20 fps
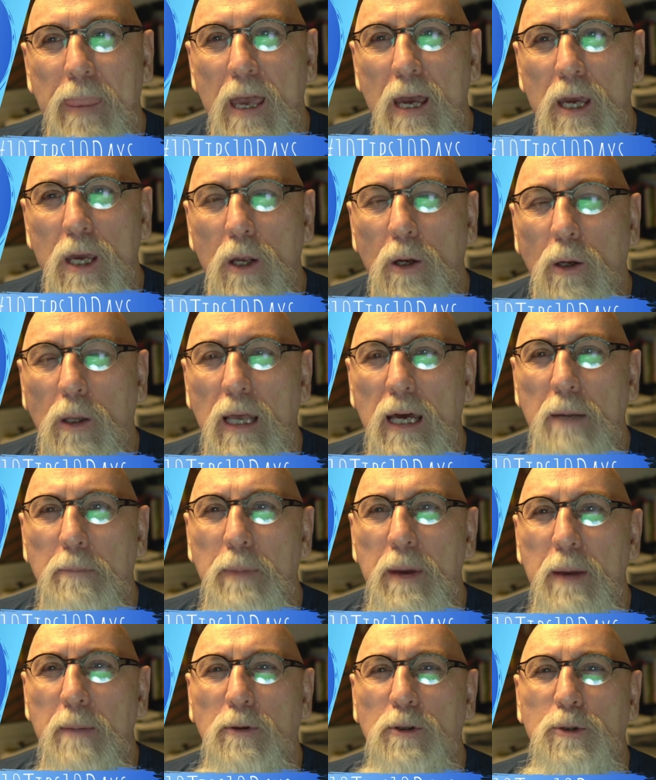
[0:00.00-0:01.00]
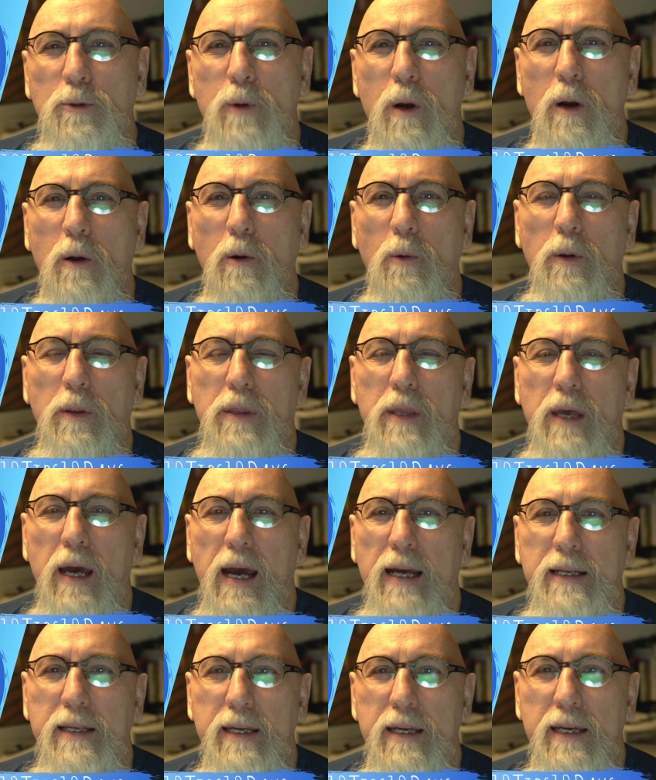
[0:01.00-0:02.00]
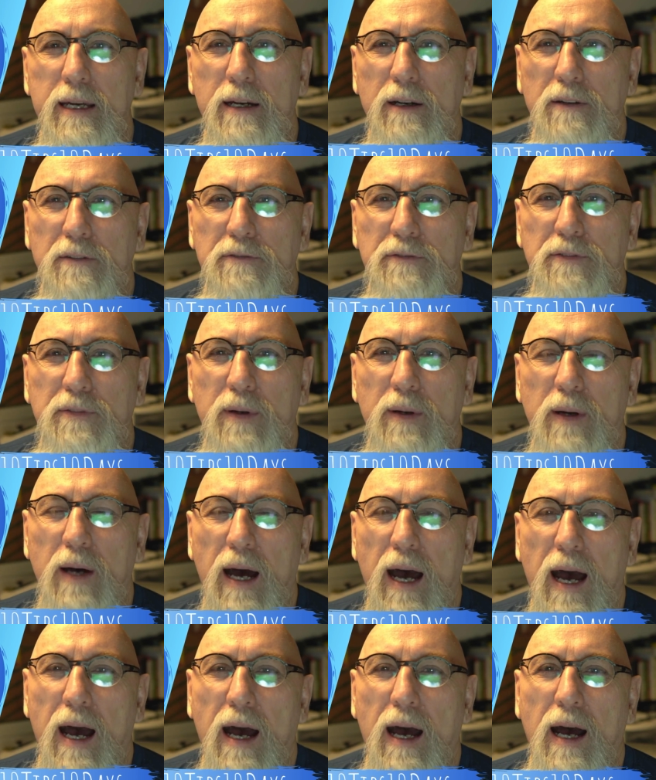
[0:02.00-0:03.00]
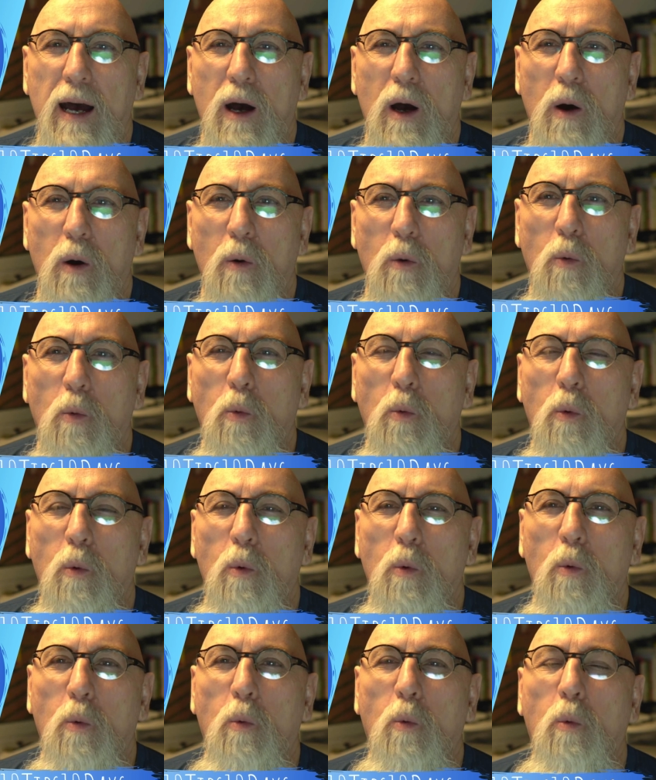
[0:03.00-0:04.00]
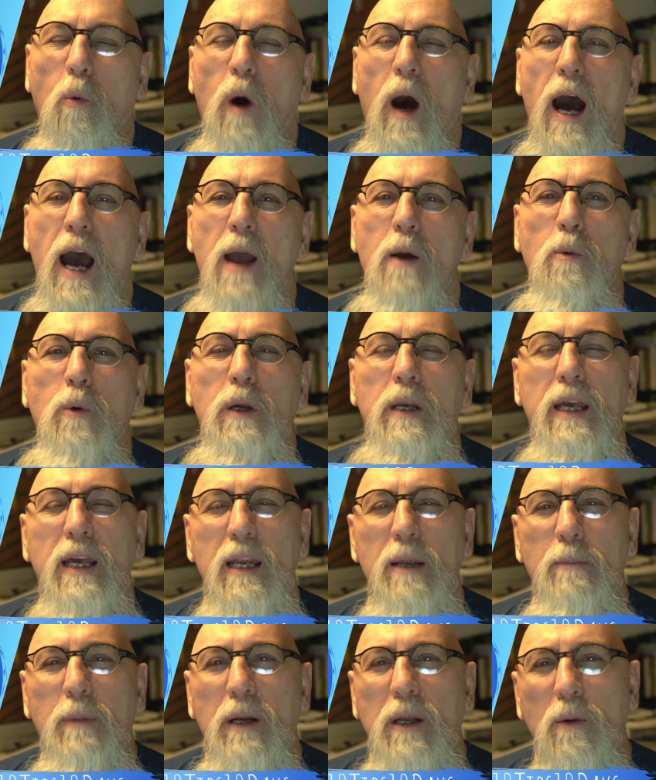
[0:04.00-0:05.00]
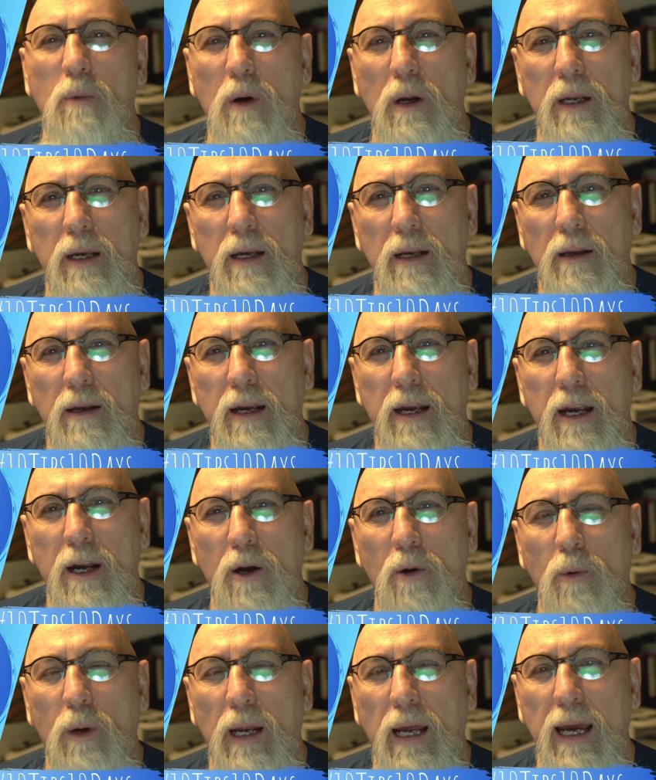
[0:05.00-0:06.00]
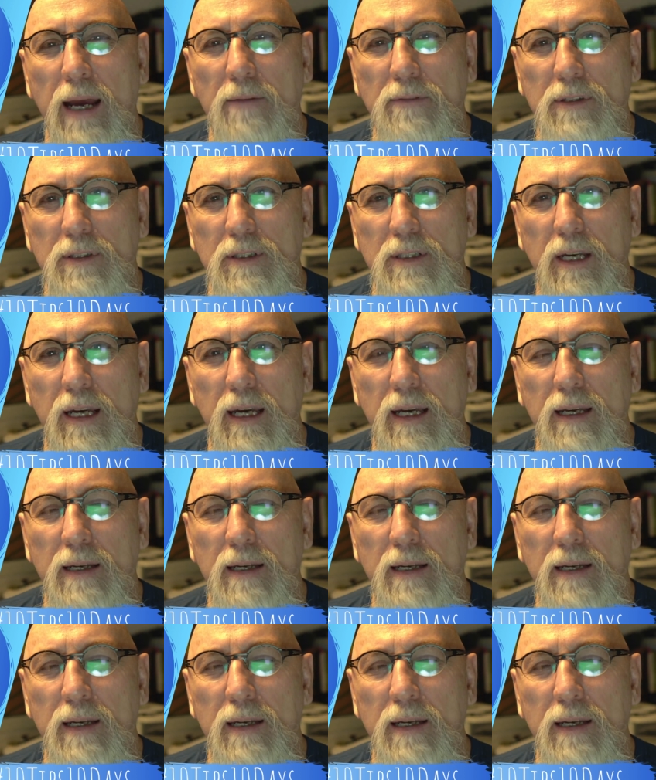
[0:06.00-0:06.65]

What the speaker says: You know, a lot of people struggle with the idea of why would anybody want to hear what I have to say?